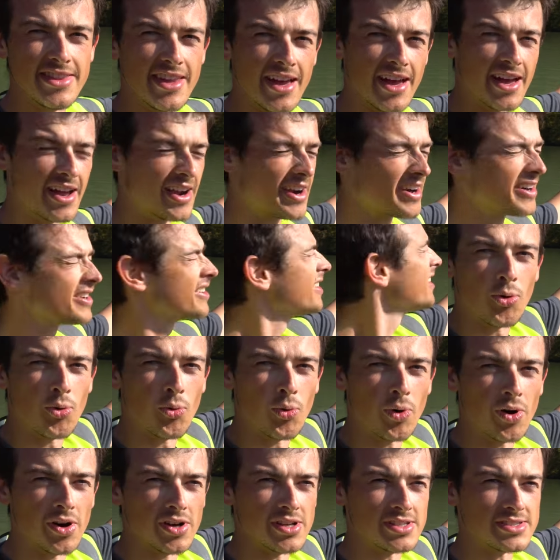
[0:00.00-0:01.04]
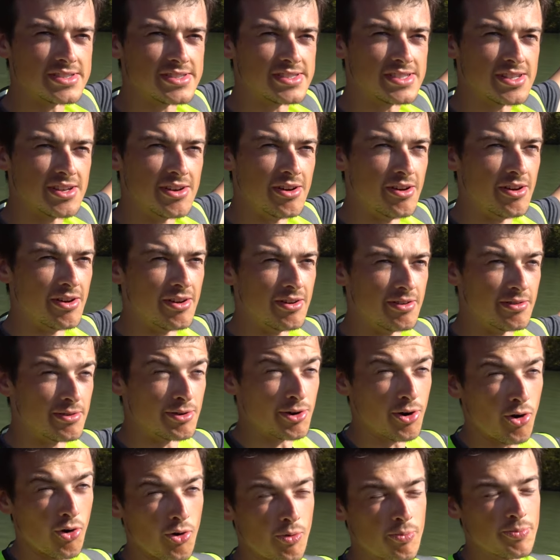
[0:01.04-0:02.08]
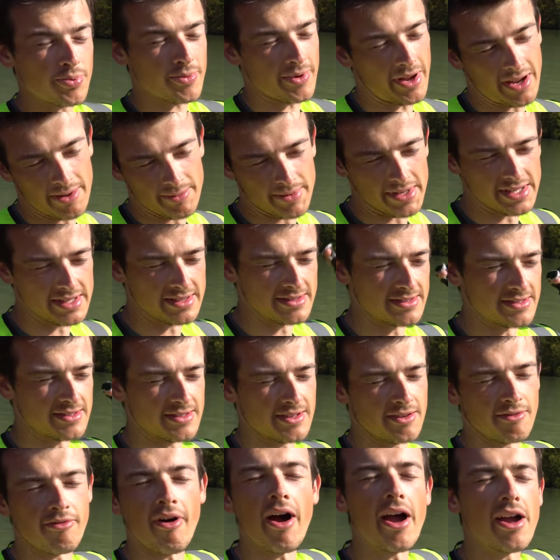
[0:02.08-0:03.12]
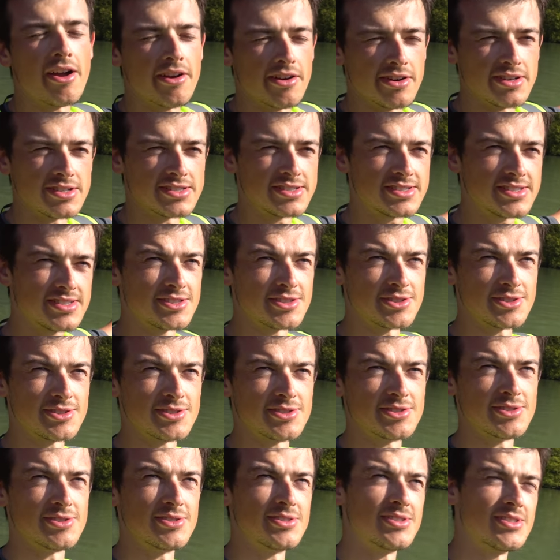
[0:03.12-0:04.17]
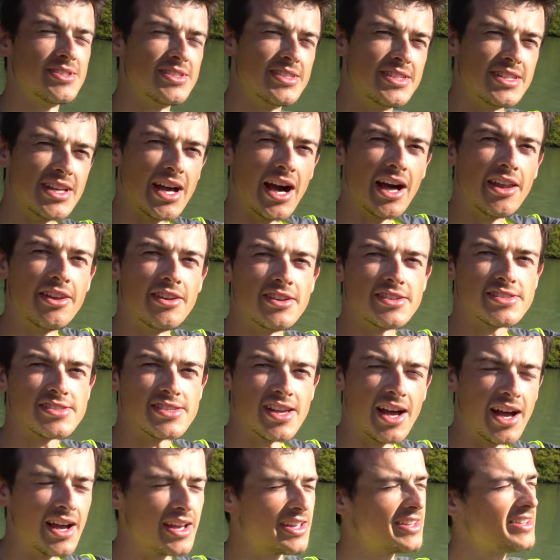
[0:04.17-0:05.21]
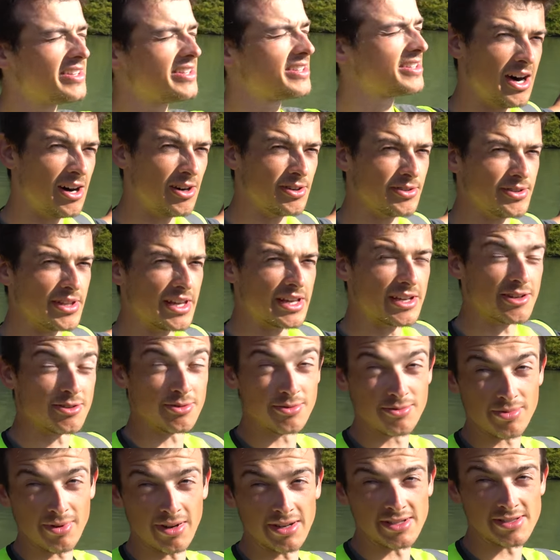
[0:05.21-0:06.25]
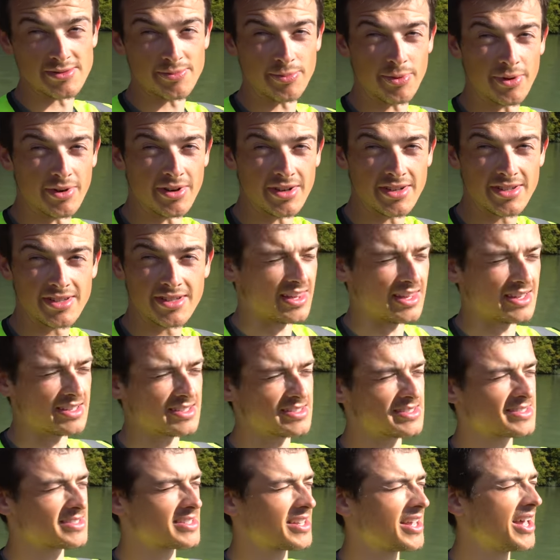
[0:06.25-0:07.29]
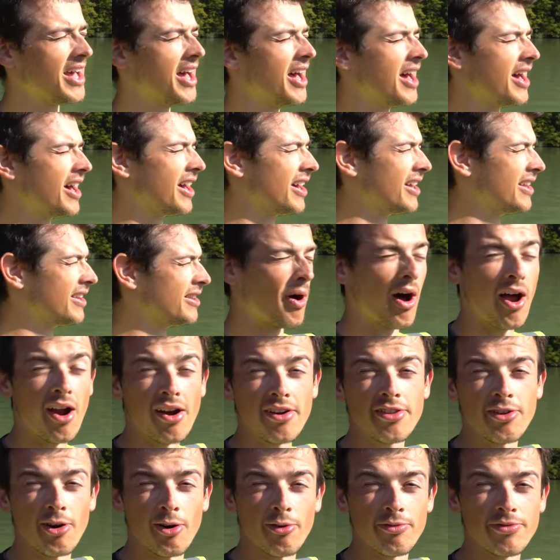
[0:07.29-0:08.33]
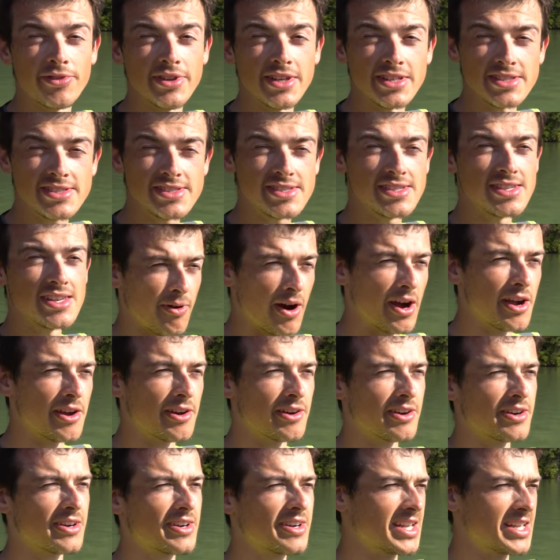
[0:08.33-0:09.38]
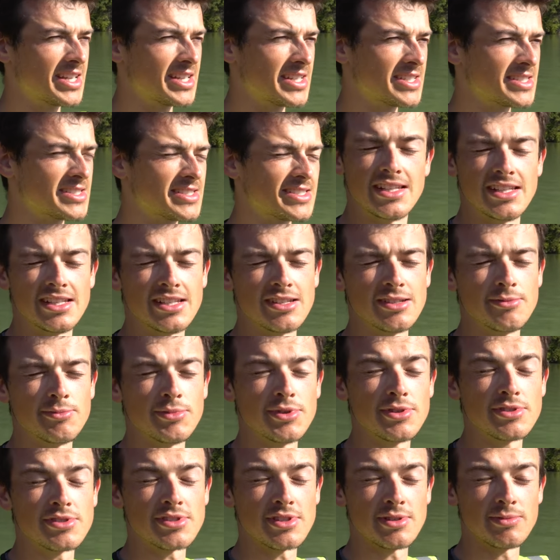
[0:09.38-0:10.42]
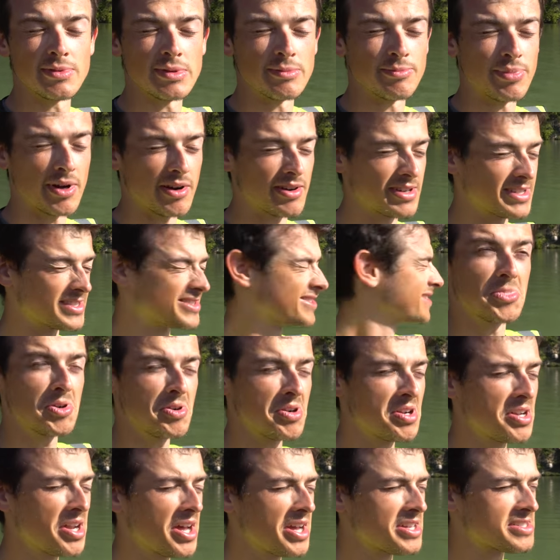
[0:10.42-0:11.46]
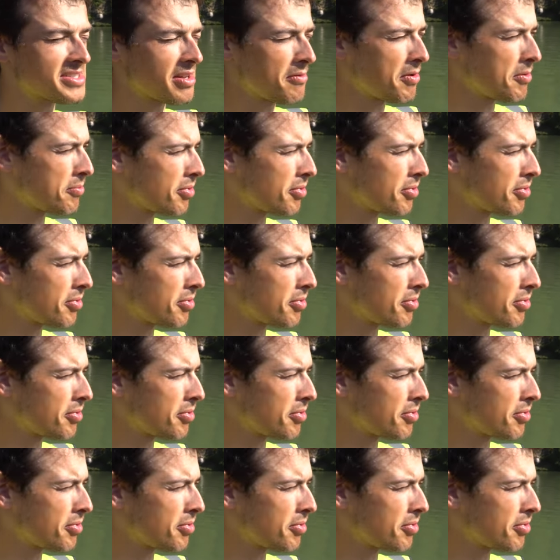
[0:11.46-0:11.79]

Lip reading: There was a rope, I mean wires, to the other side, how they could transport things, and part of this wire is in a museum in Paris. Really nice, I'm